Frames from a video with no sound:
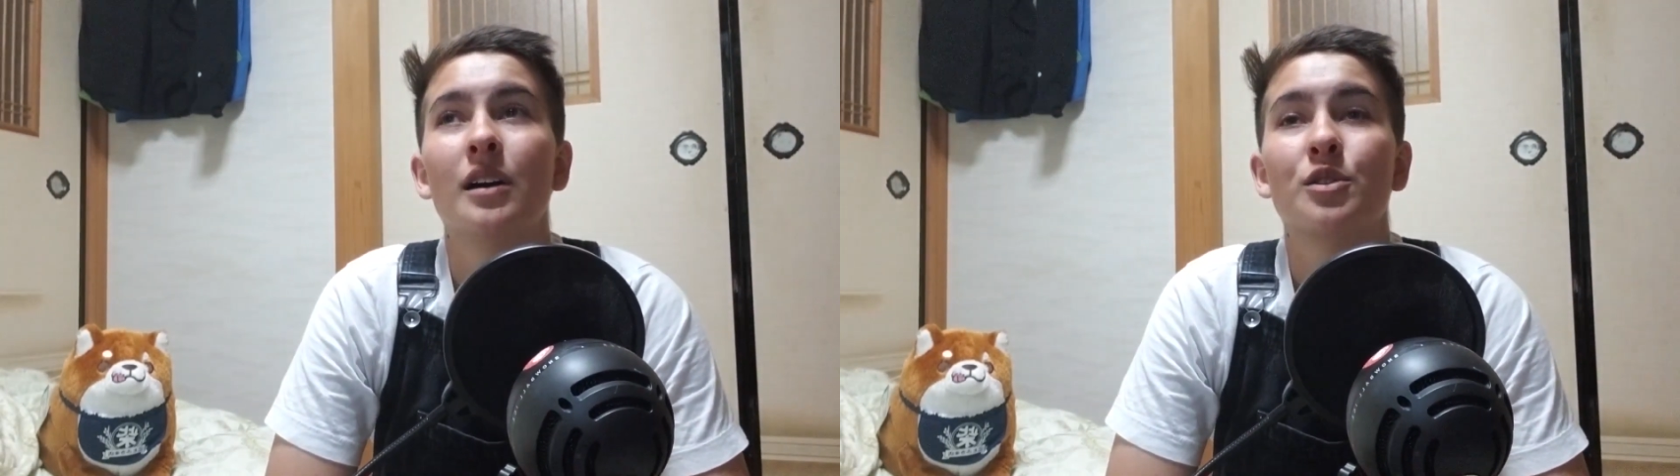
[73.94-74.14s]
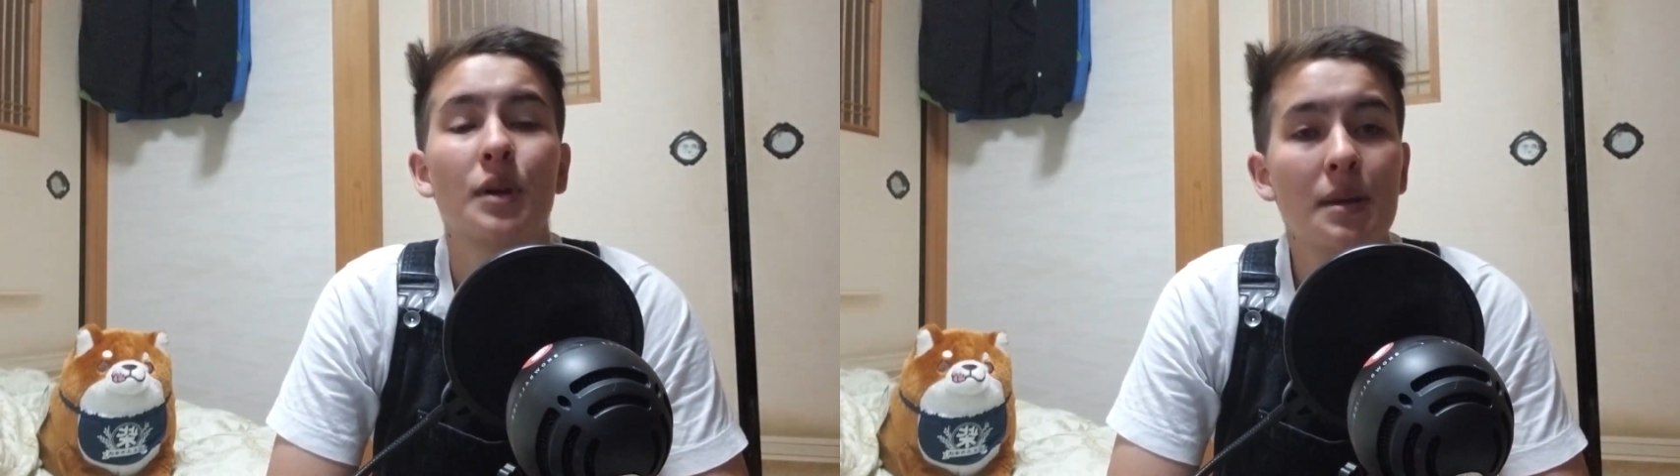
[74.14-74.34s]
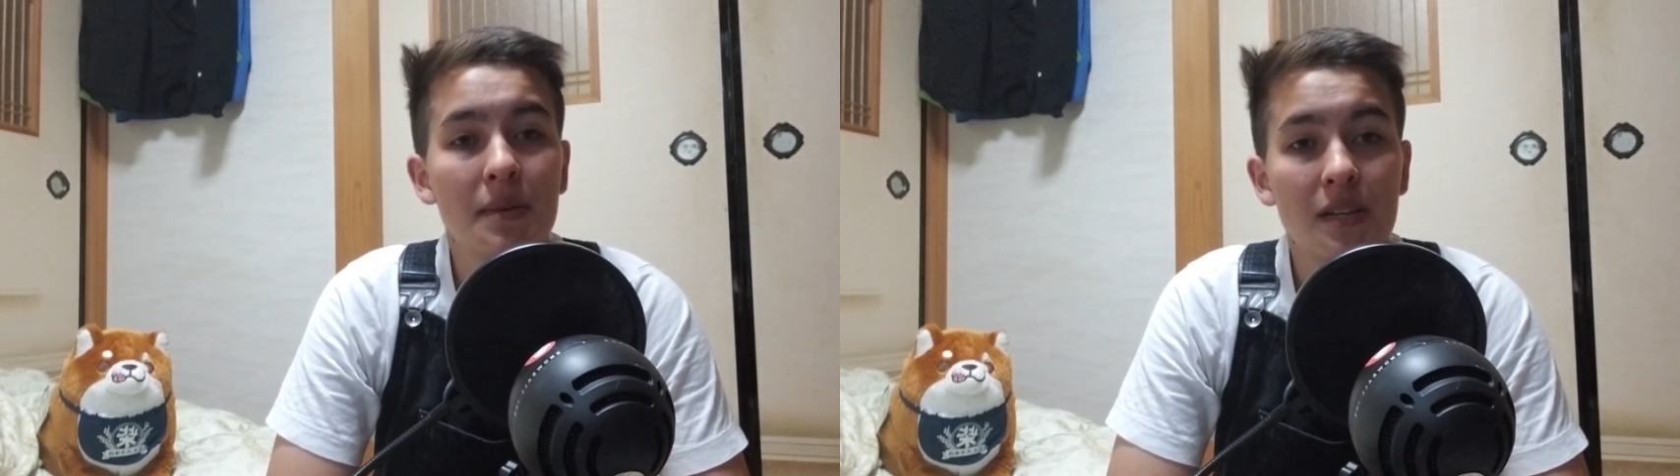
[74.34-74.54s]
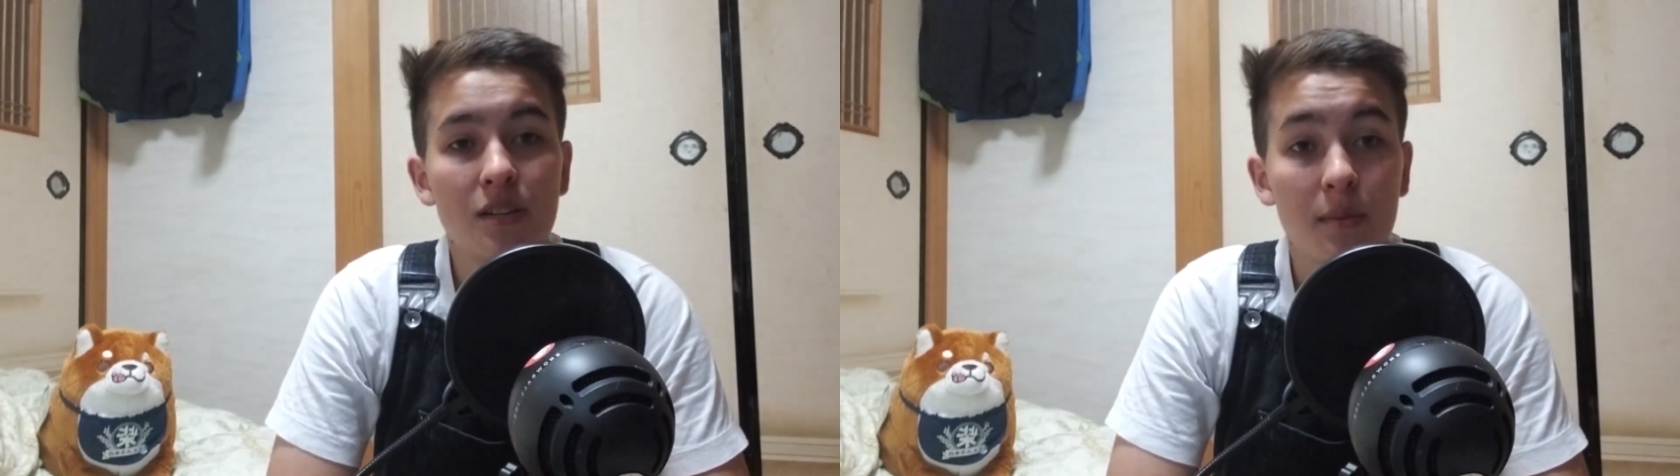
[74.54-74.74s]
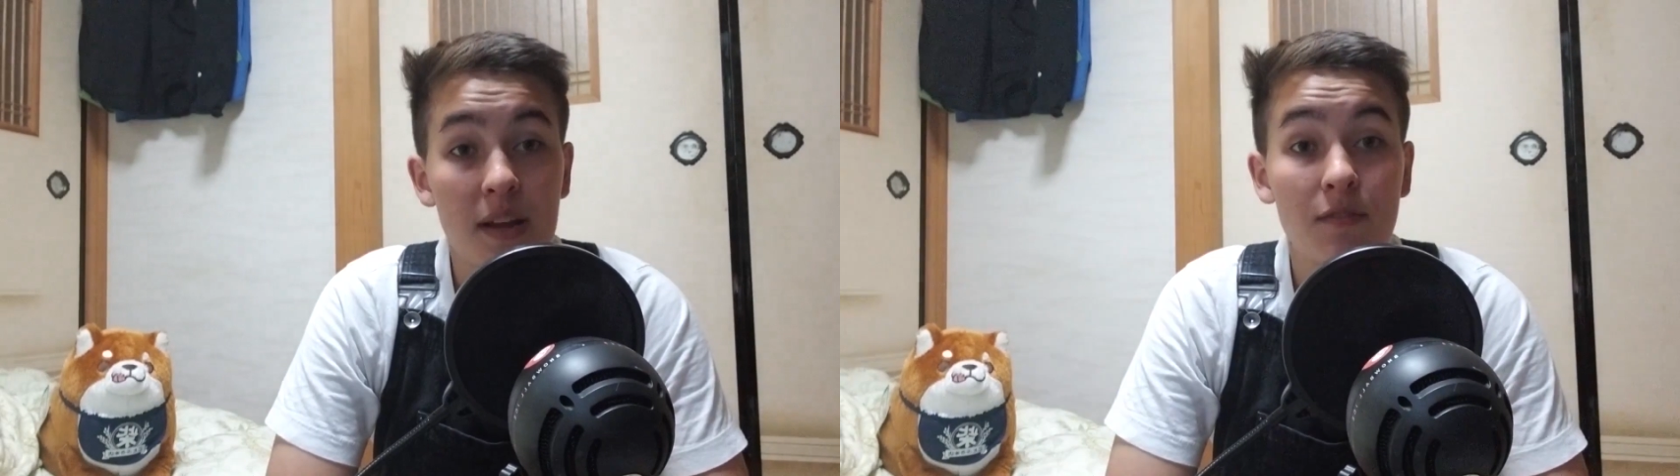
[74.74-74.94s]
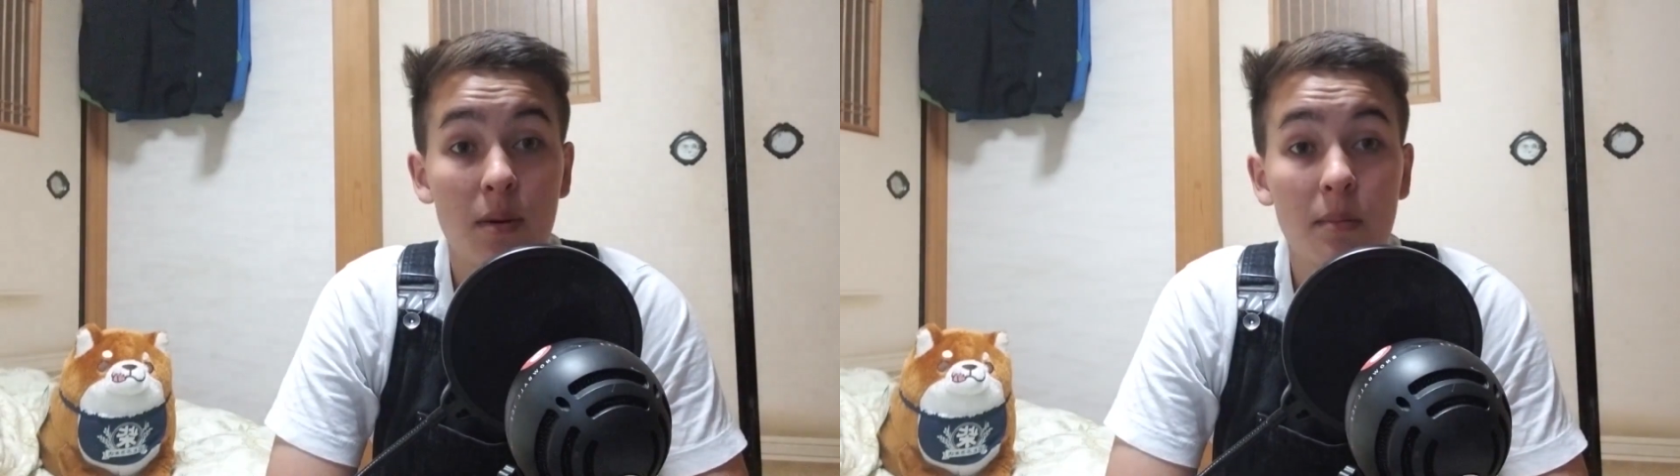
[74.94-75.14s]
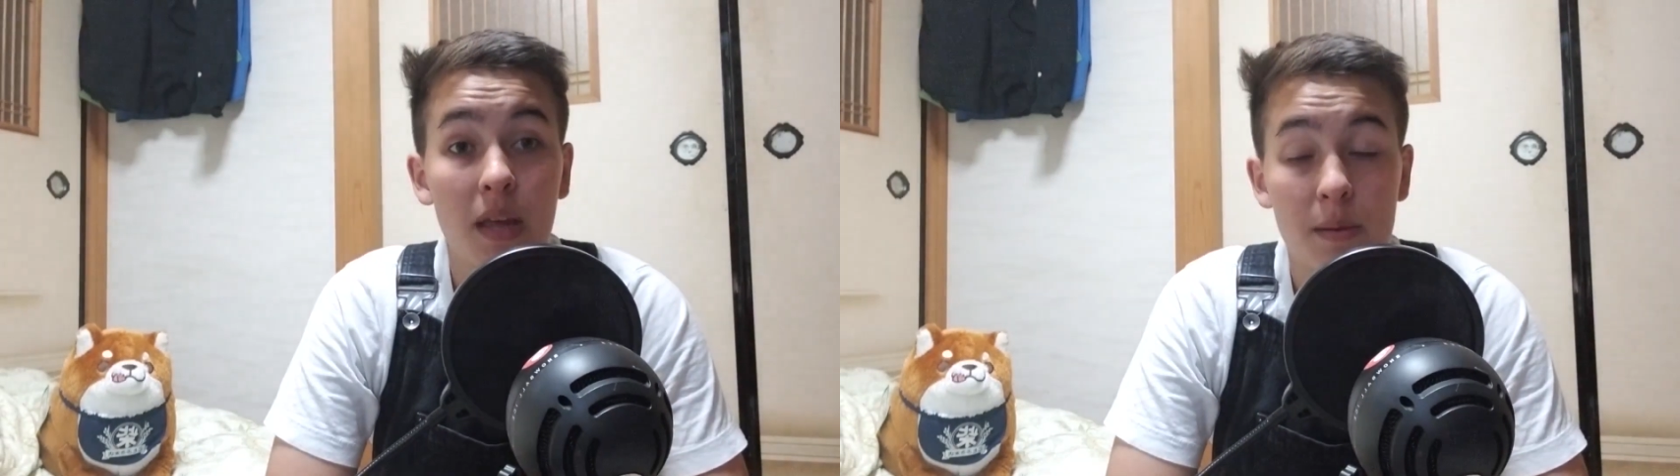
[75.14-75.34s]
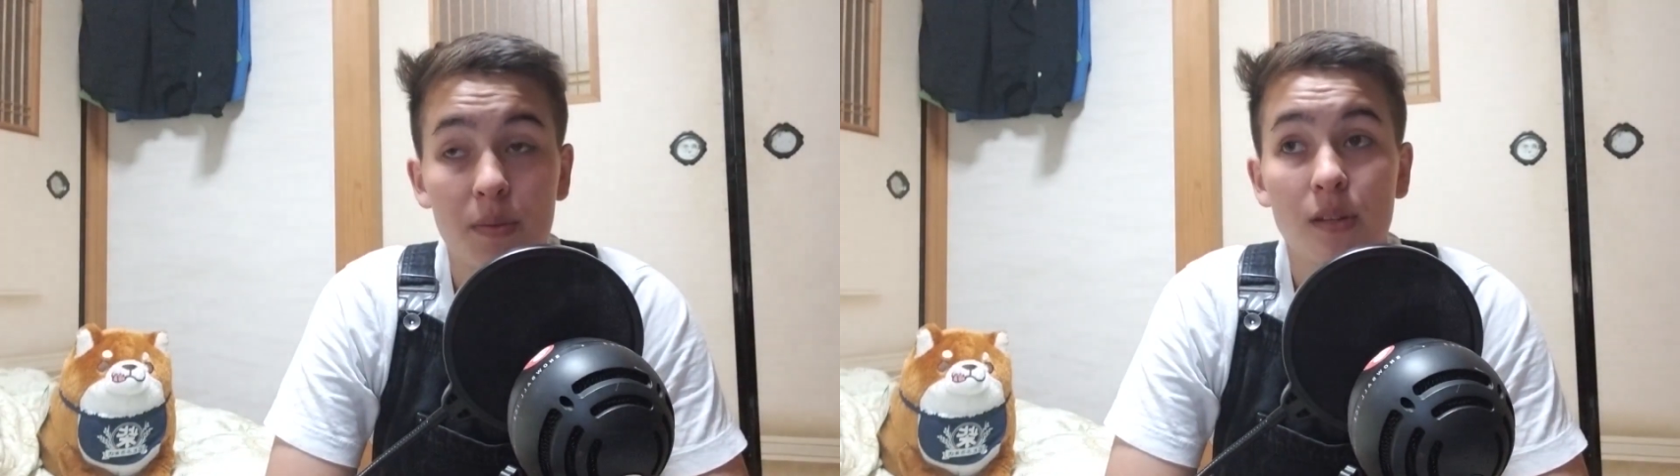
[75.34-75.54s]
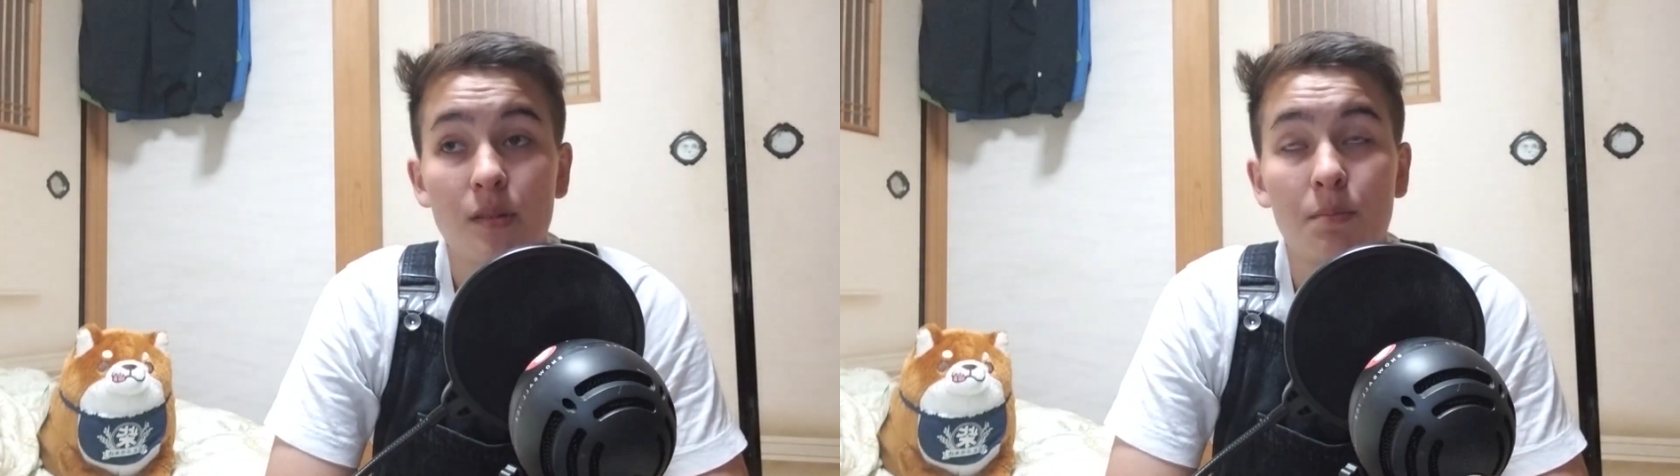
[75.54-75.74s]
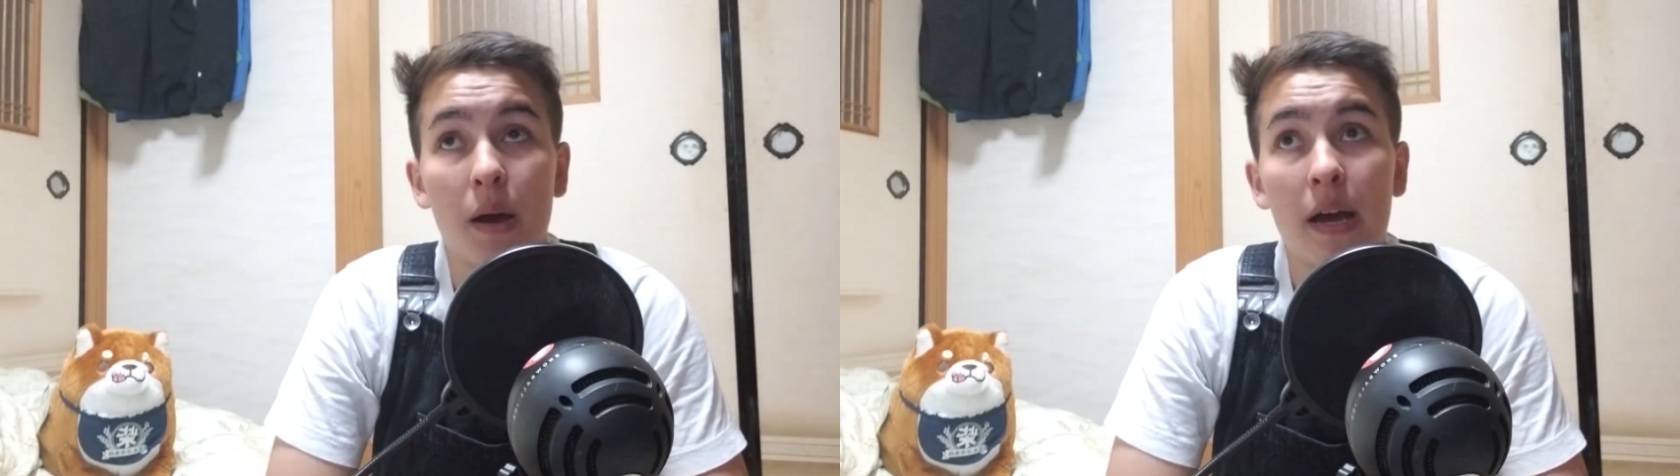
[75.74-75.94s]
20 minutes away from
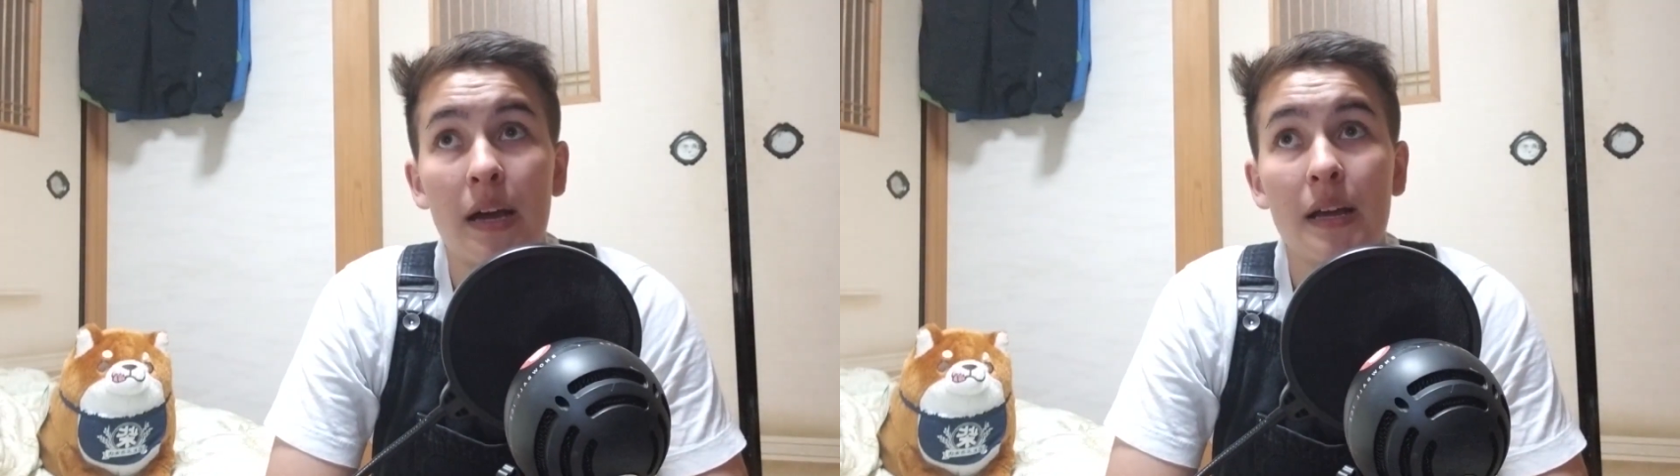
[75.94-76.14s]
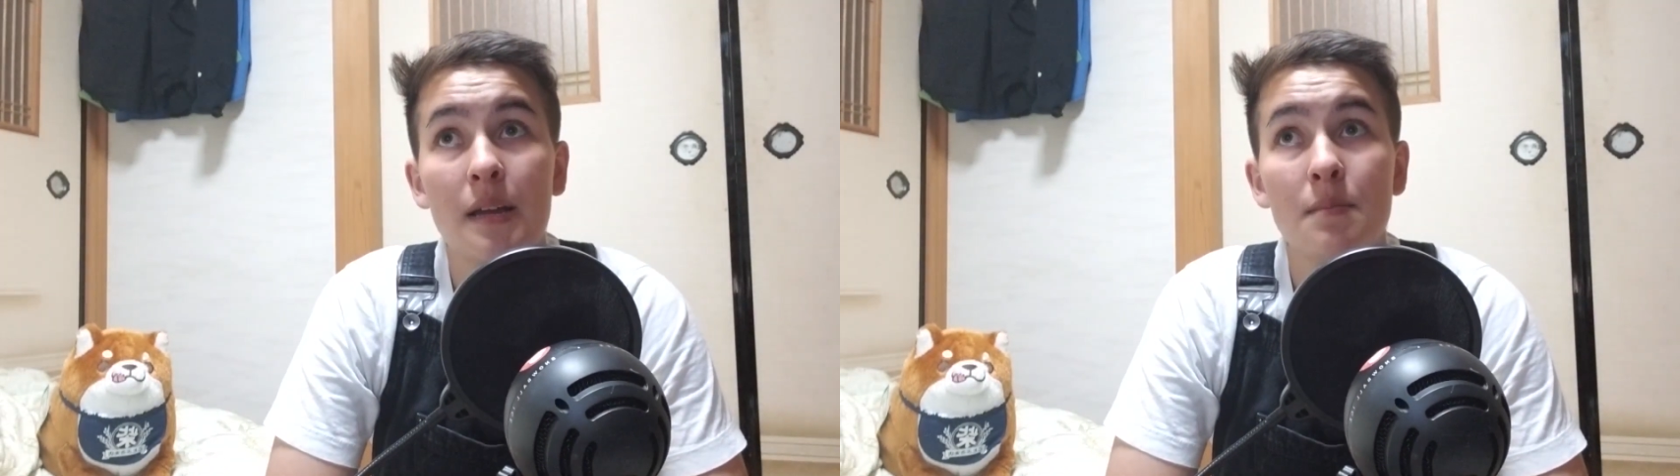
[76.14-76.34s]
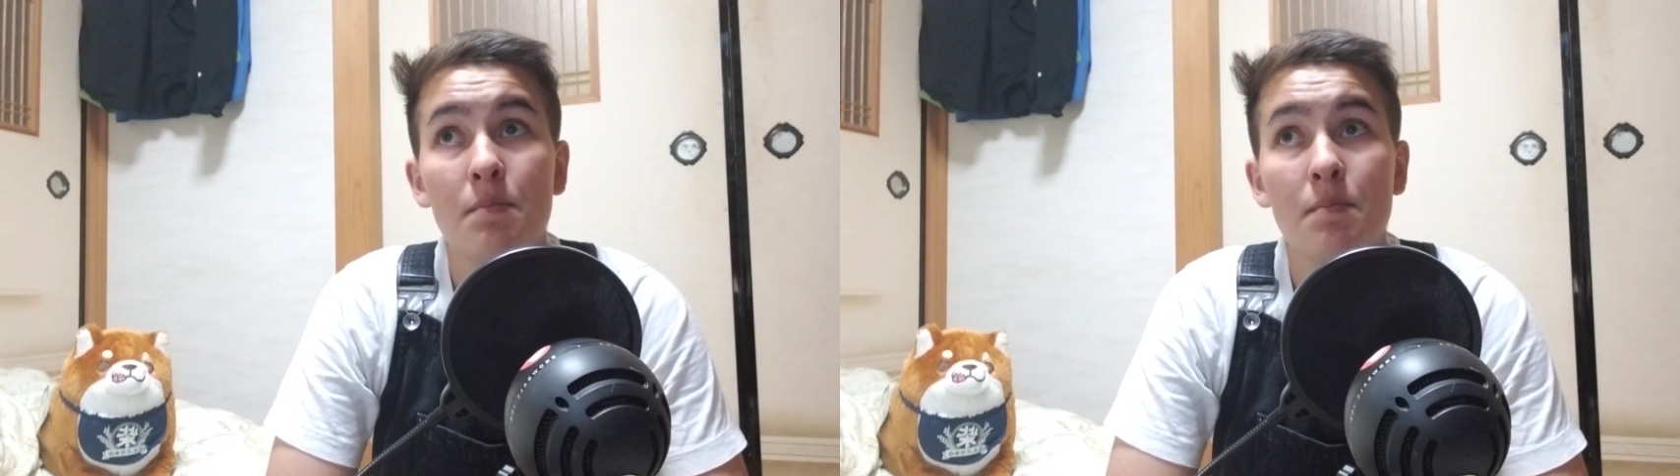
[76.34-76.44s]
campus by